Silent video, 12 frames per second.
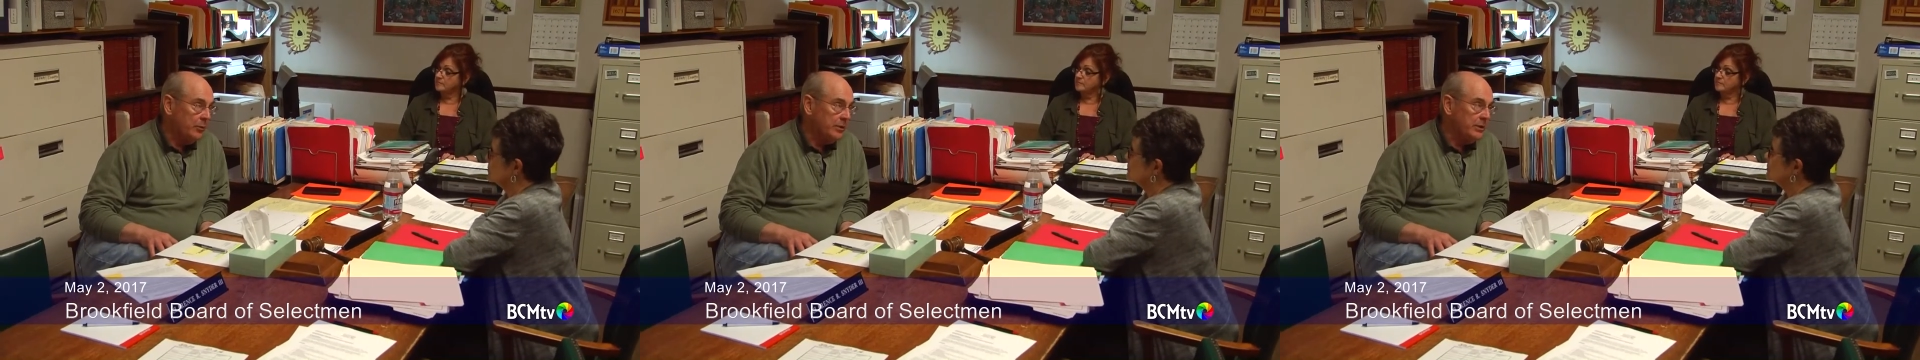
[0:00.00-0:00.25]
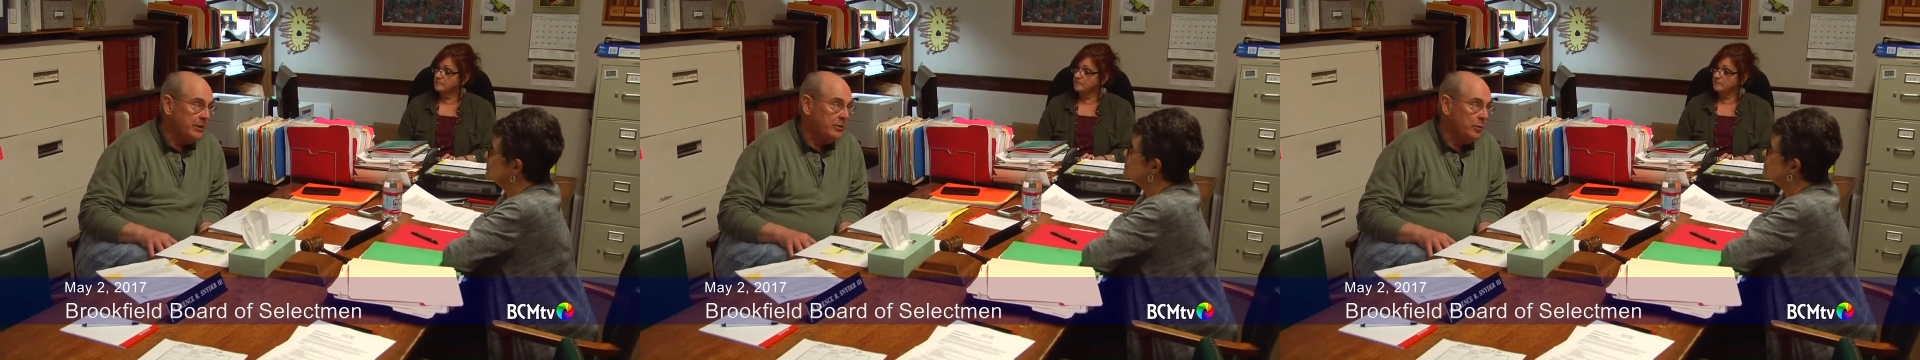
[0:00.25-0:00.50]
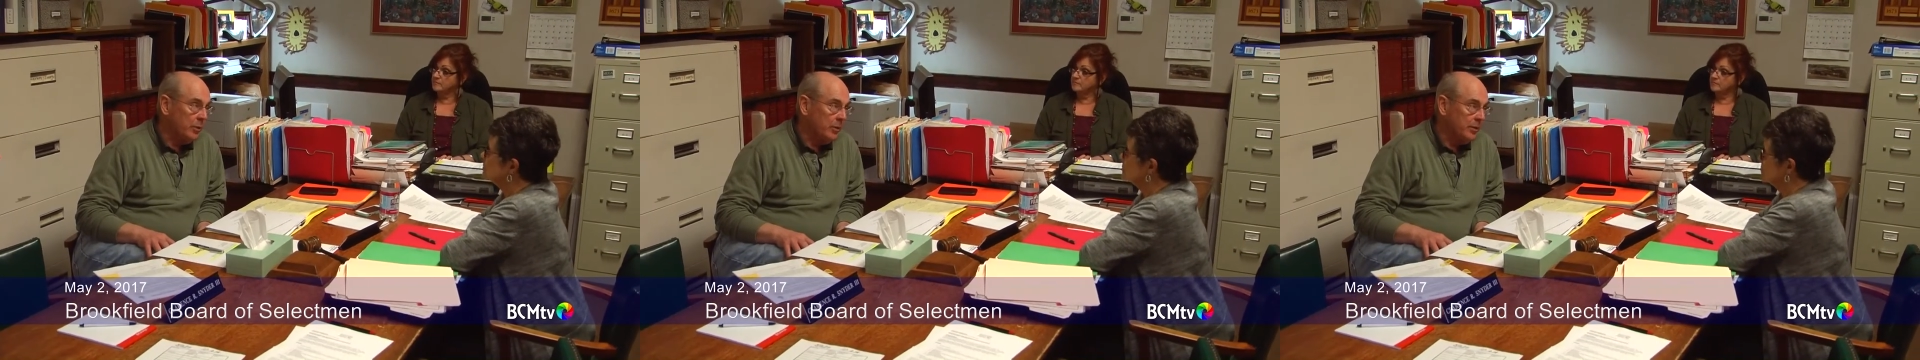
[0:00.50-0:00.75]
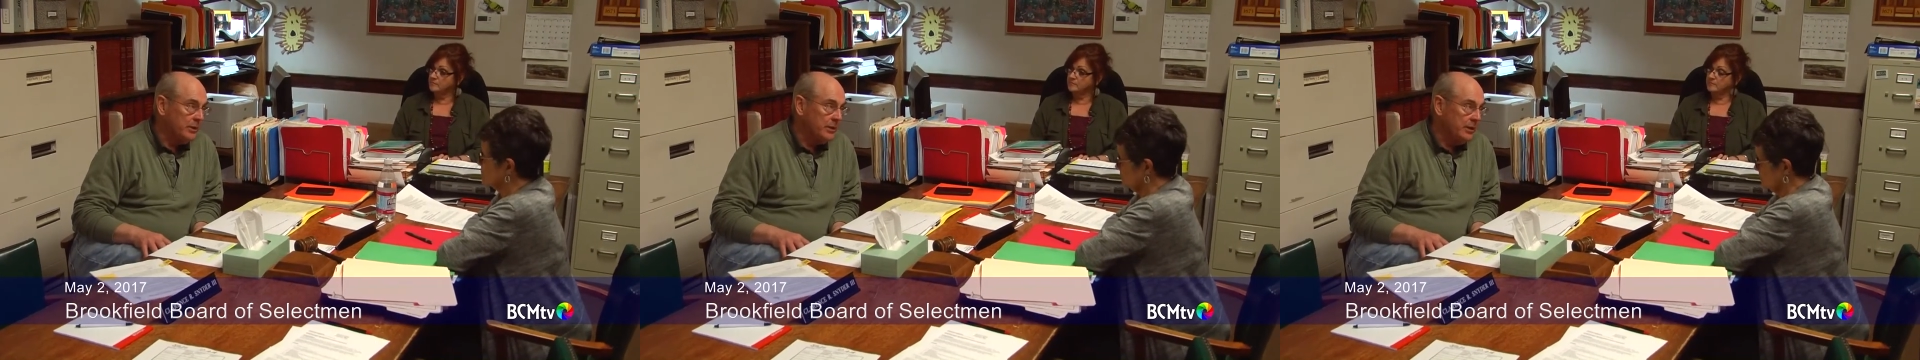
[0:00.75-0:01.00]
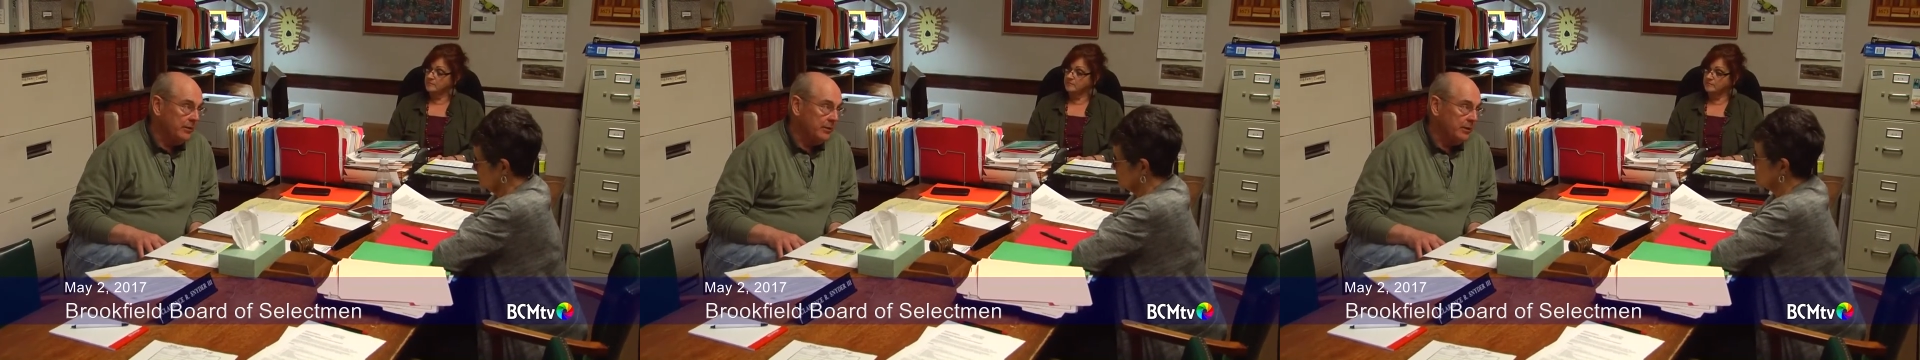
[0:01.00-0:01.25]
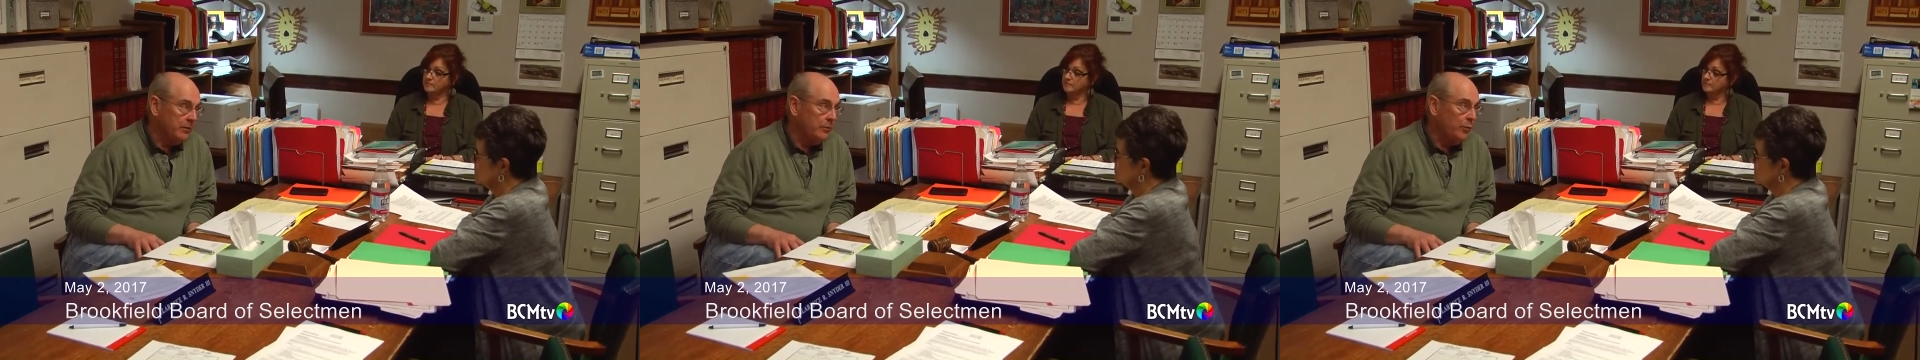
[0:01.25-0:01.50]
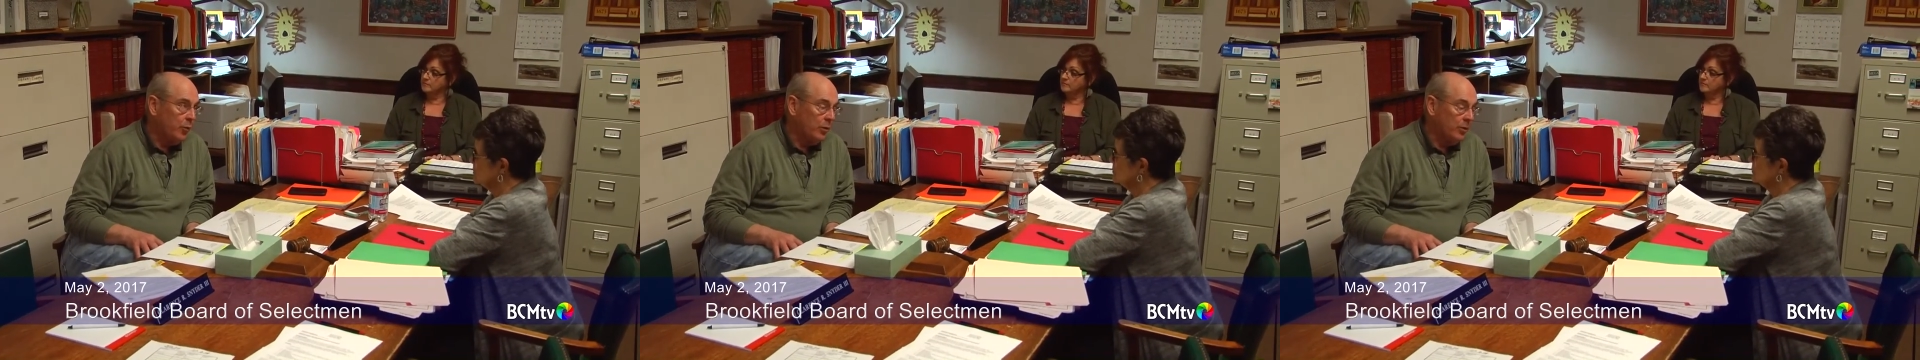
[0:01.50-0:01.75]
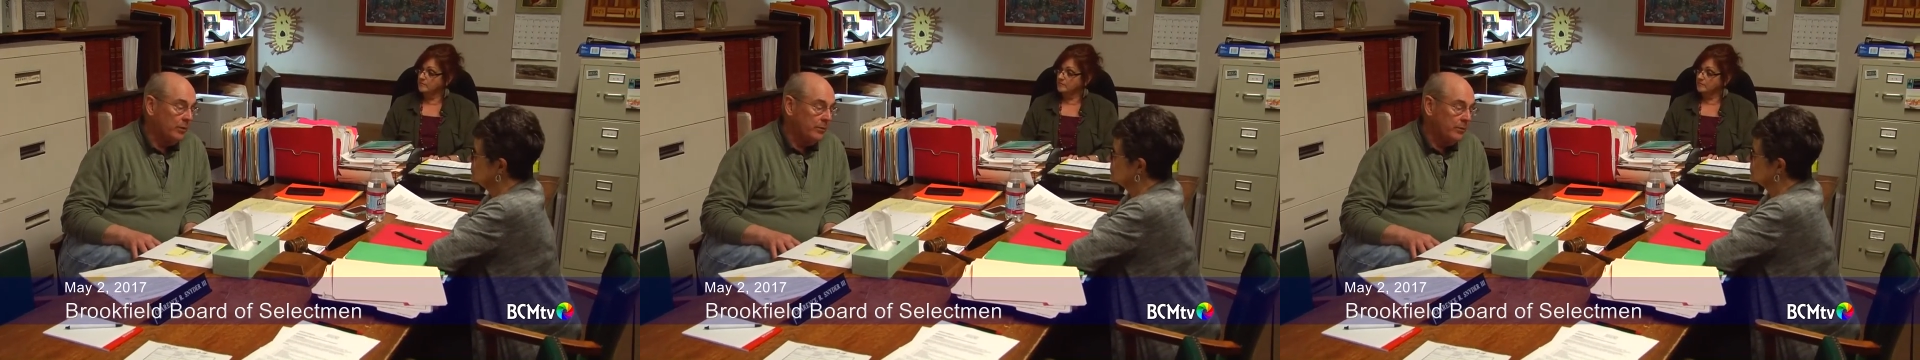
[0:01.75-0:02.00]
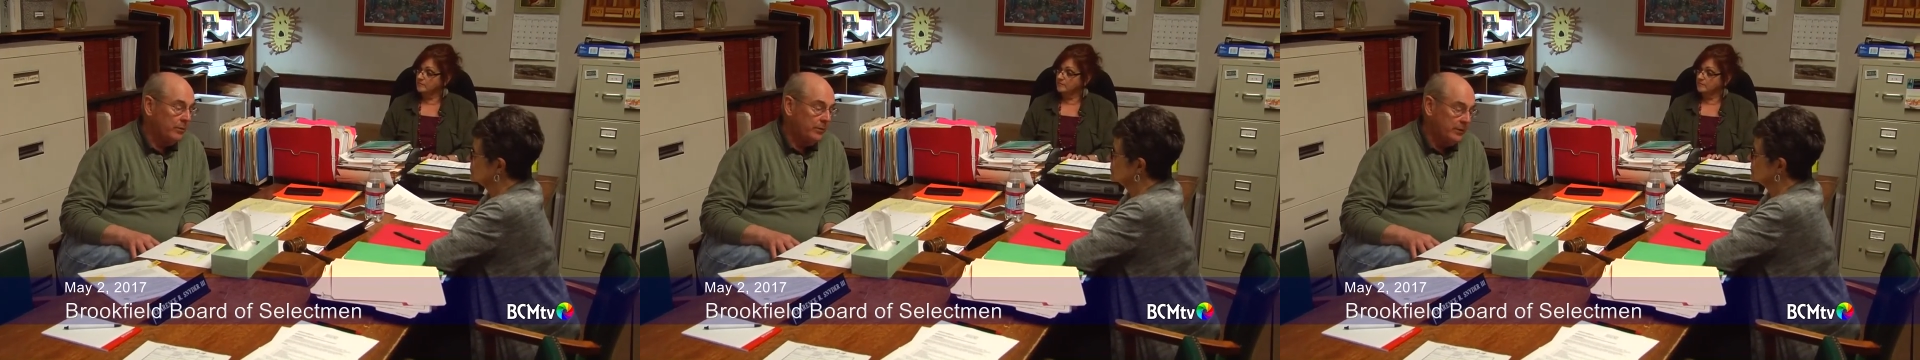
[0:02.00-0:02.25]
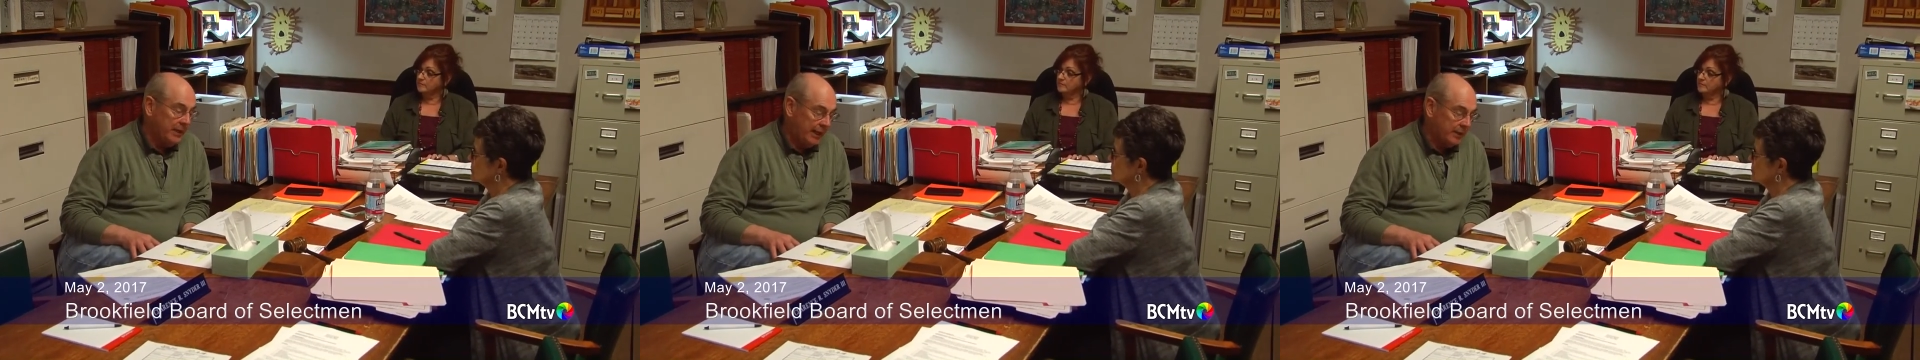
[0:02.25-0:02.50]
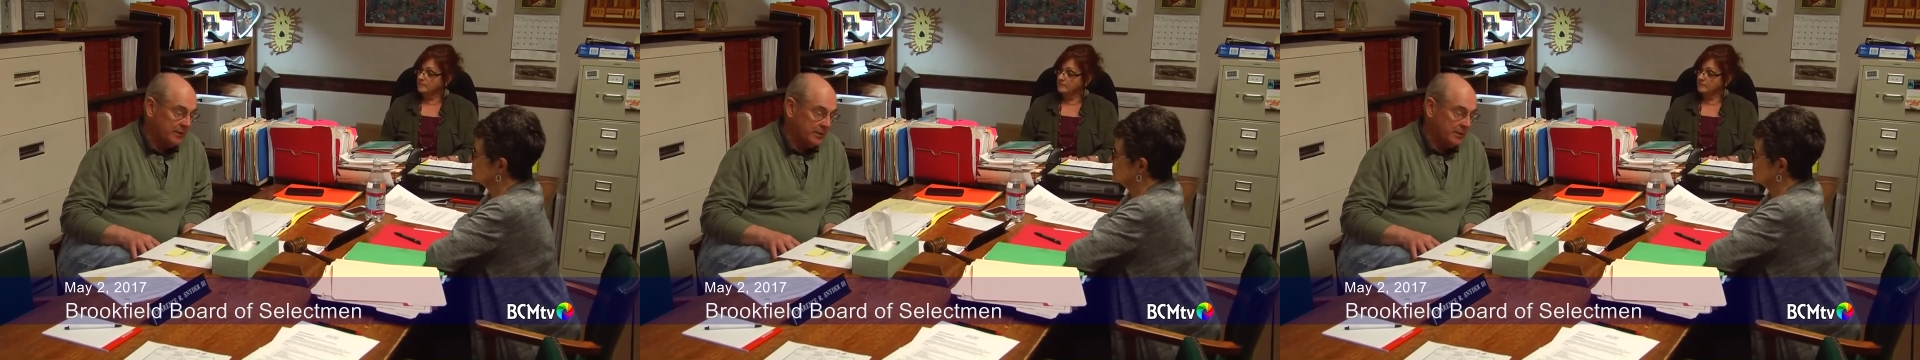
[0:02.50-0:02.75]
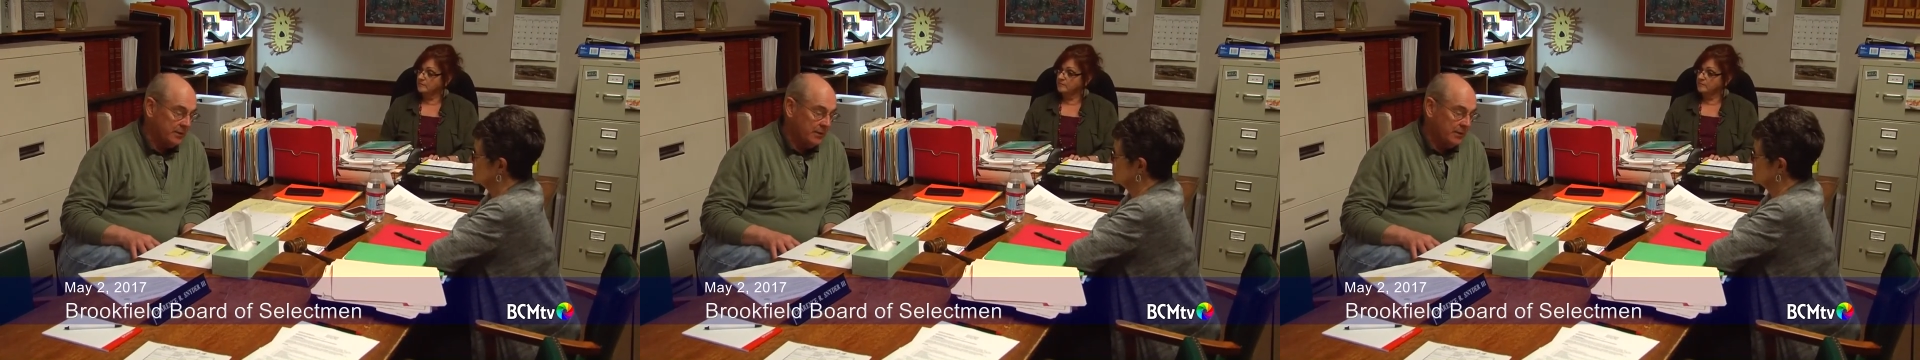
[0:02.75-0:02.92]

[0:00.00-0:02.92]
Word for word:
Speaker 1: receipts we were receiving mm -hmm. for taxes.